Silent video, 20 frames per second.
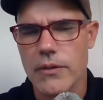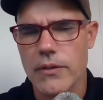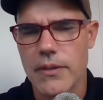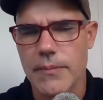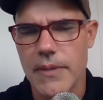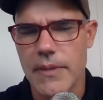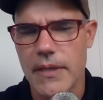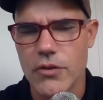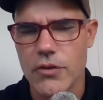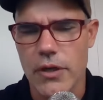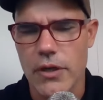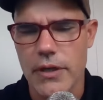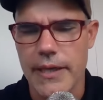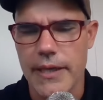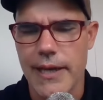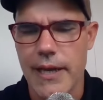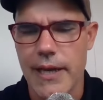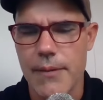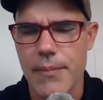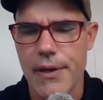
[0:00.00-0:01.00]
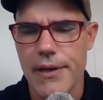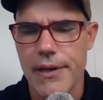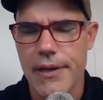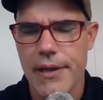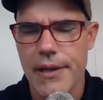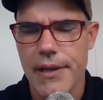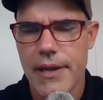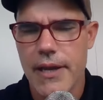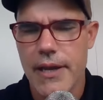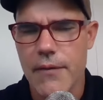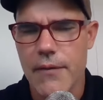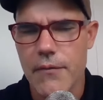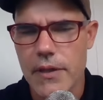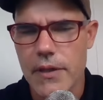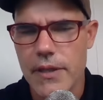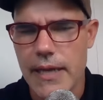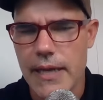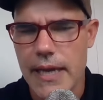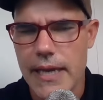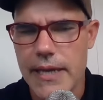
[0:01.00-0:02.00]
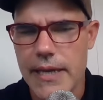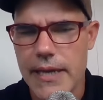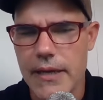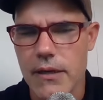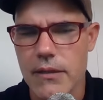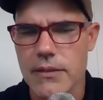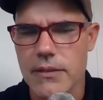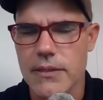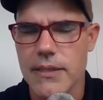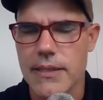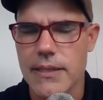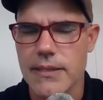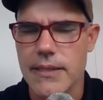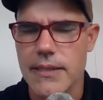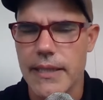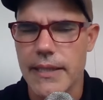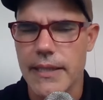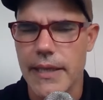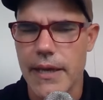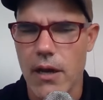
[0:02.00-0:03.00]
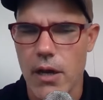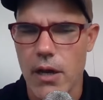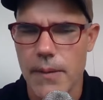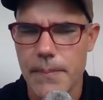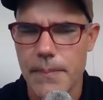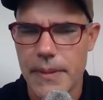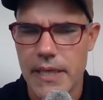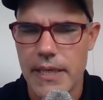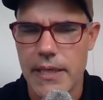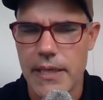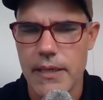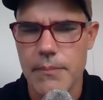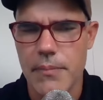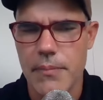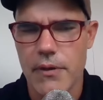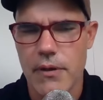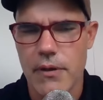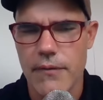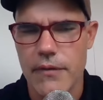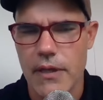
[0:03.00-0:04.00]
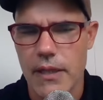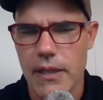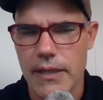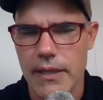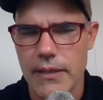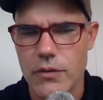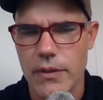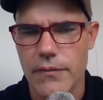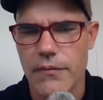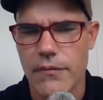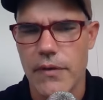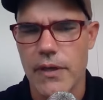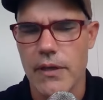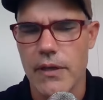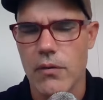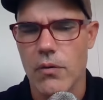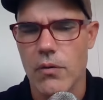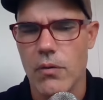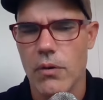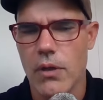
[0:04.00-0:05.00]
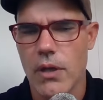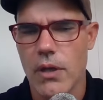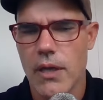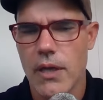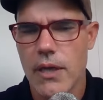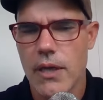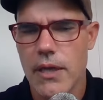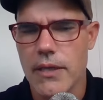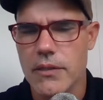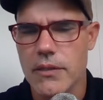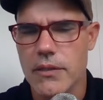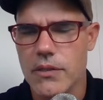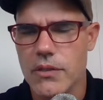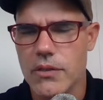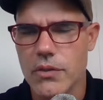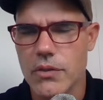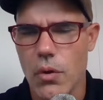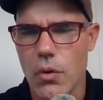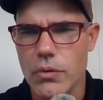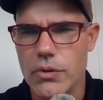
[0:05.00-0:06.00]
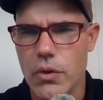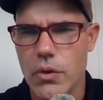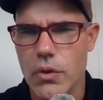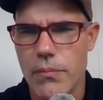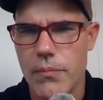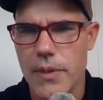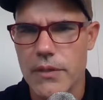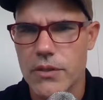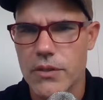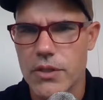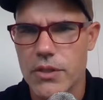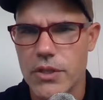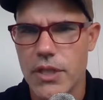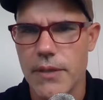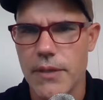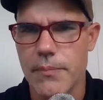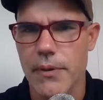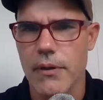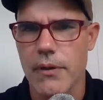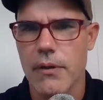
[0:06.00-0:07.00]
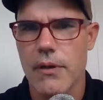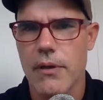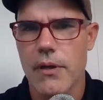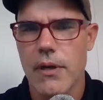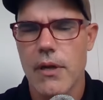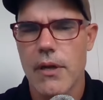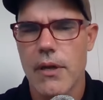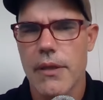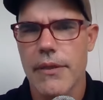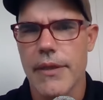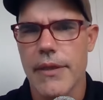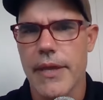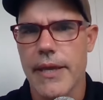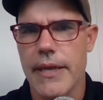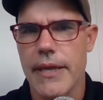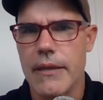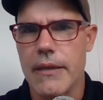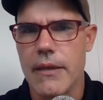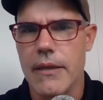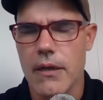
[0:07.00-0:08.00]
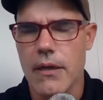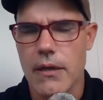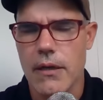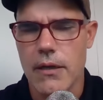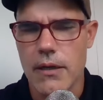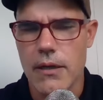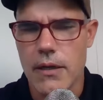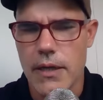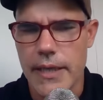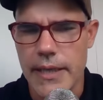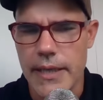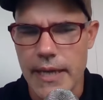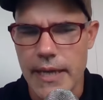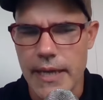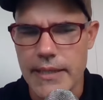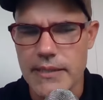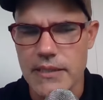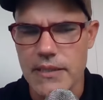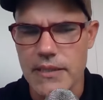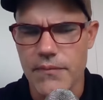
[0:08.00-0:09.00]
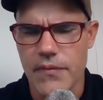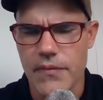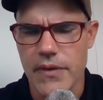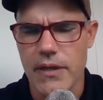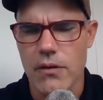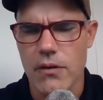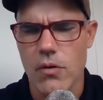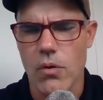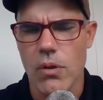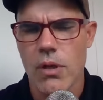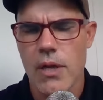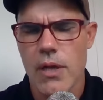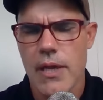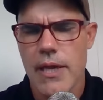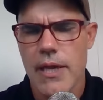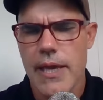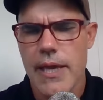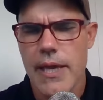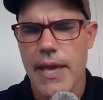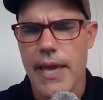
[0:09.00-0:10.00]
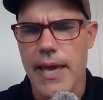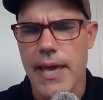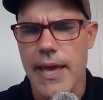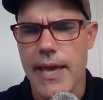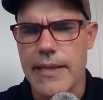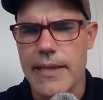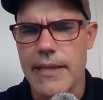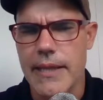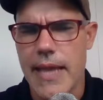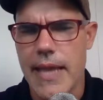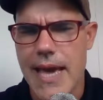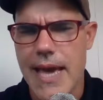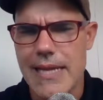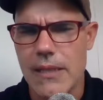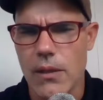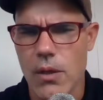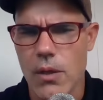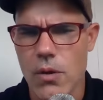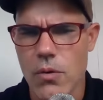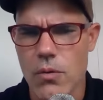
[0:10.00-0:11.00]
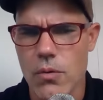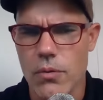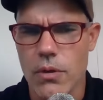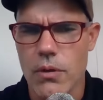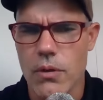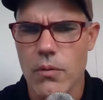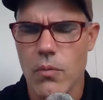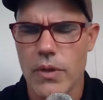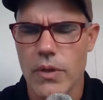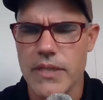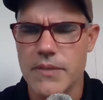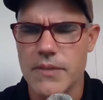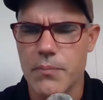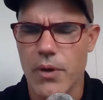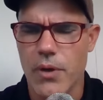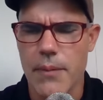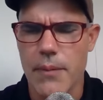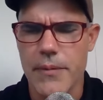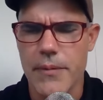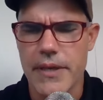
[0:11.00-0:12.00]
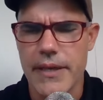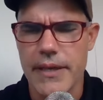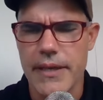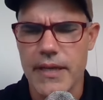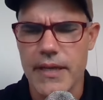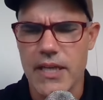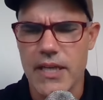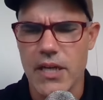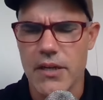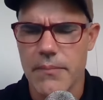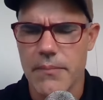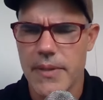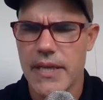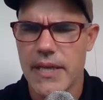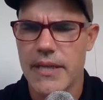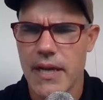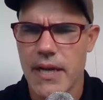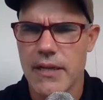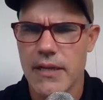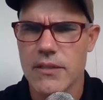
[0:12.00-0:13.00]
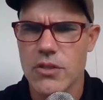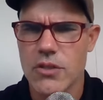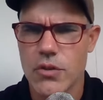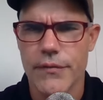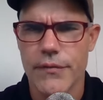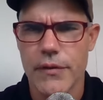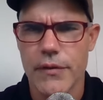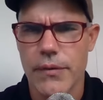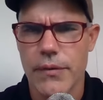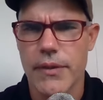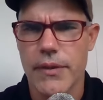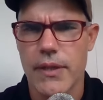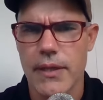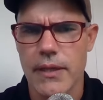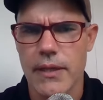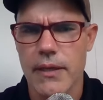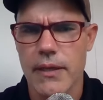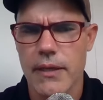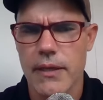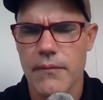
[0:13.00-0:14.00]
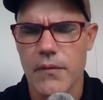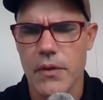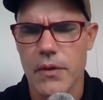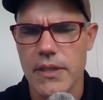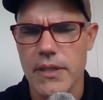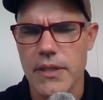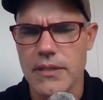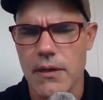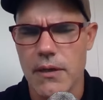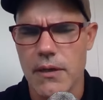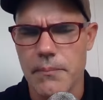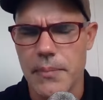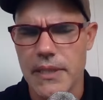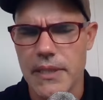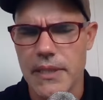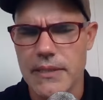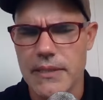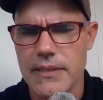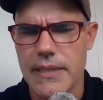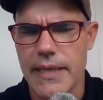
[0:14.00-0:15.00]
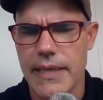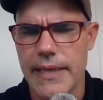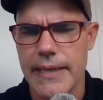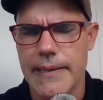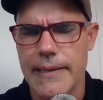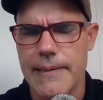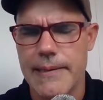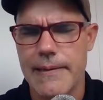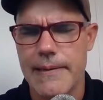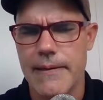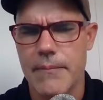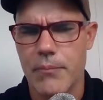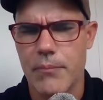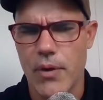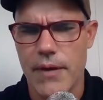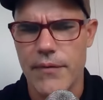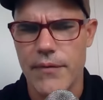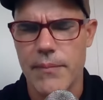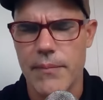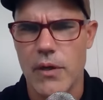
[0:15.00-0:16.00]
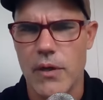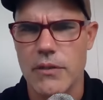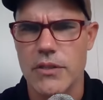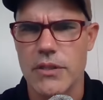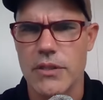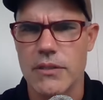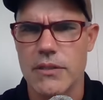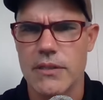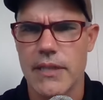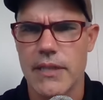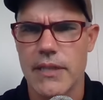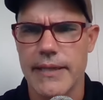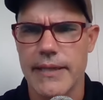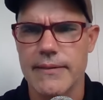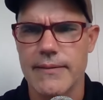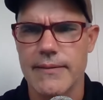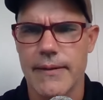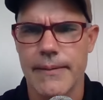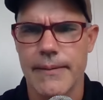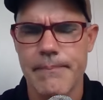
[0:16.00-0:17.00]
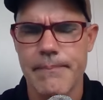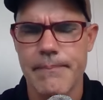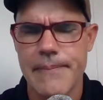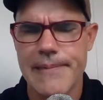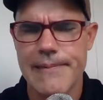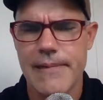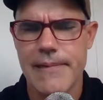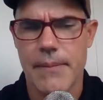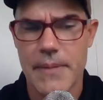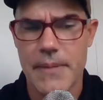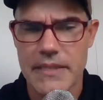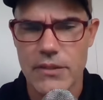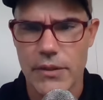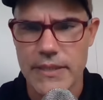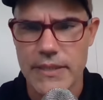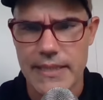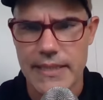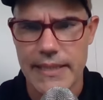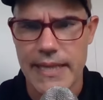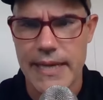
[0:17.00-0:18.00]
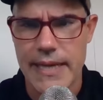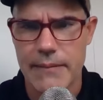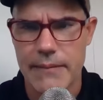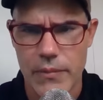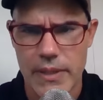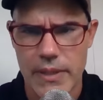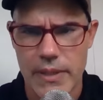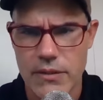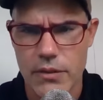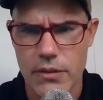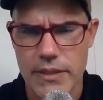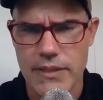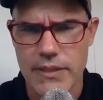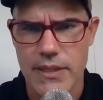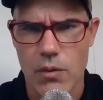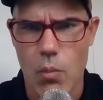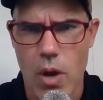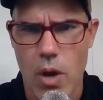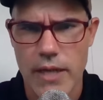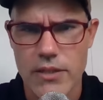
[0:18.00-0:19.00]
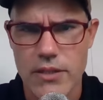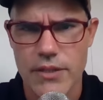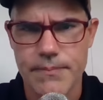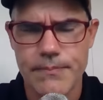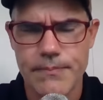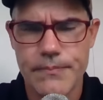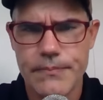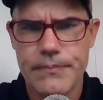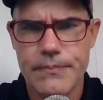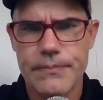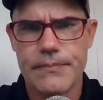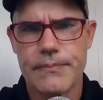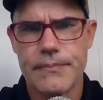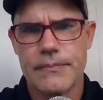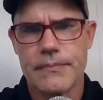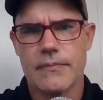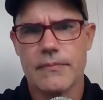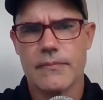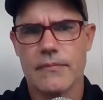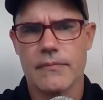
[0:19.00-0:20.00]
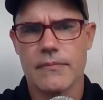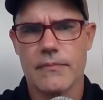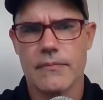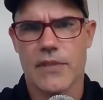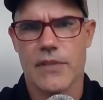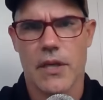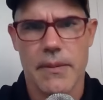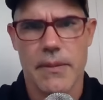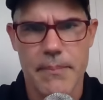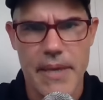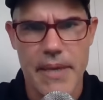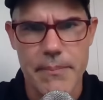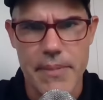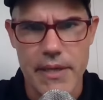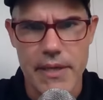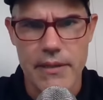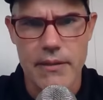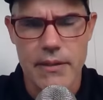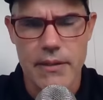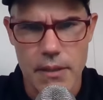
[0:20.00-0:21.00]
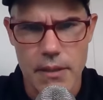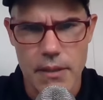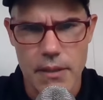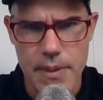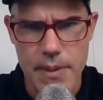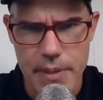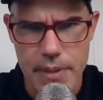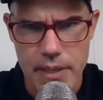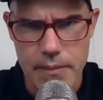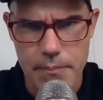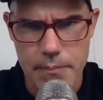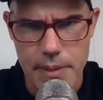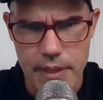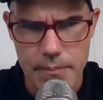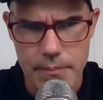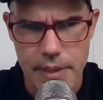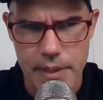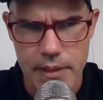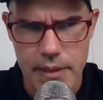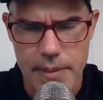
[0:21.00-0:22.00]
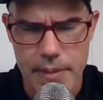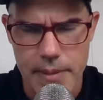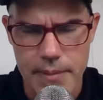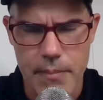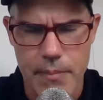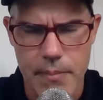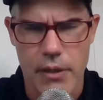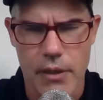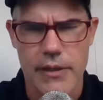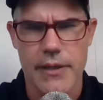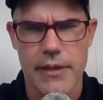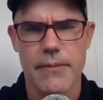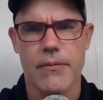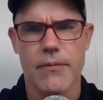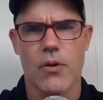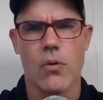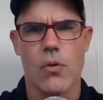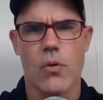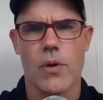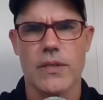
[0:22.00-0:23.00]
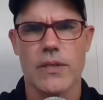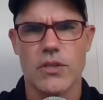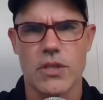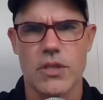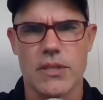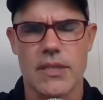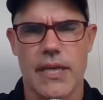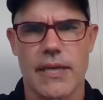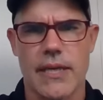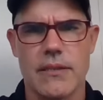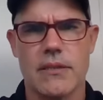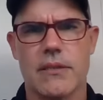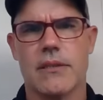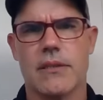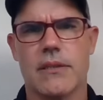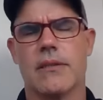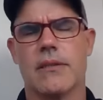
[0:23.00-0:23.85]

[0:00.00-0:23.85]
I'm not a trucking guy, but everything I hear says that the upkeep of an electric vehicle is so much cheaper than an ICE vehicle. And that alone was probably going to be a non-trivial thing for these companies and profit margins. And so I'm interested in that. I'm interested in watching. It's going to be big market. No questions asked.